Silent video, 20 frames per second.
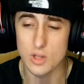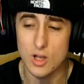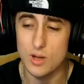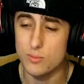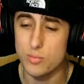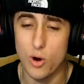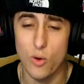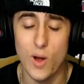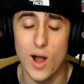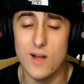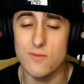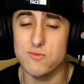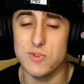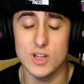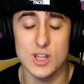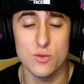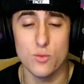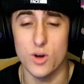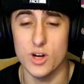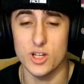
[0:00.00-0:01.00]
Bro, I
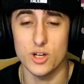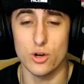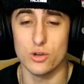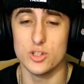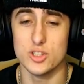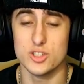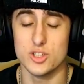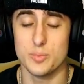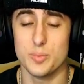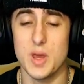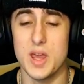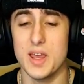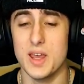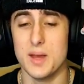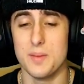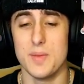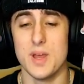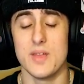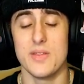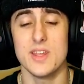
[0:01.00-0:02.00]
really want to go to
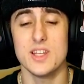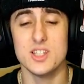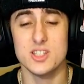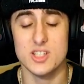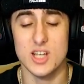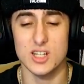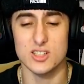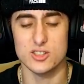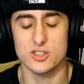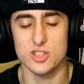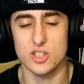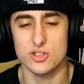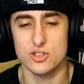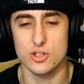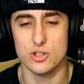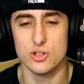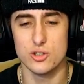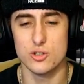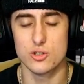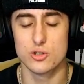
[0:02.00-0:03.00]
Japan, man. They just got such
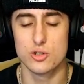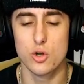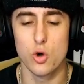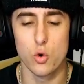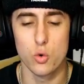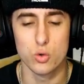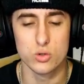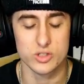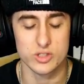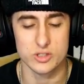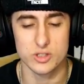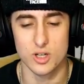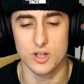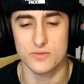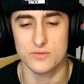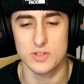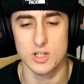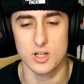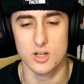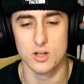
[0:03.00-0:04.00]
cool
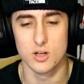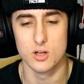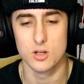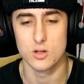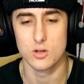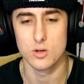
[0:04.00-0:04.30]
stuff there.